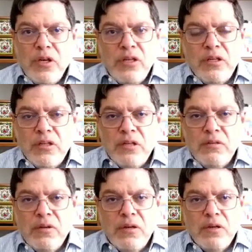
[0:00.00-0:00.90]

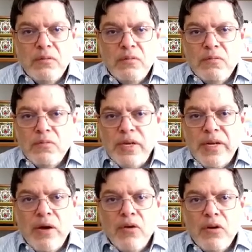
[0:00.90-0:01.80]
until
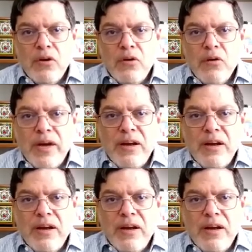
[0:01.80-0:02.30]
an hour ago or